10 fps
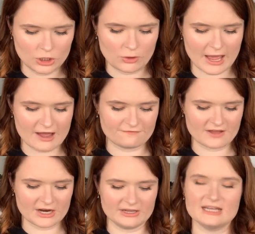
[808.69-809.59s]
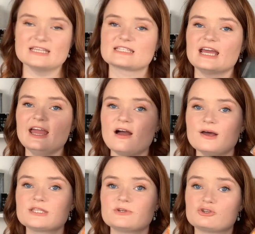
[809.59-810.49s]
You have Fire and His
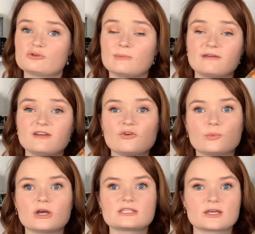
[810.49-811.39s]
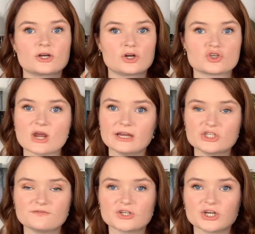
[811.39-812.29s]
Chaos, which is one of my favorite books in her Dragon
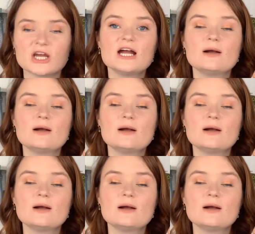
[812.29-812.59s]
Shifter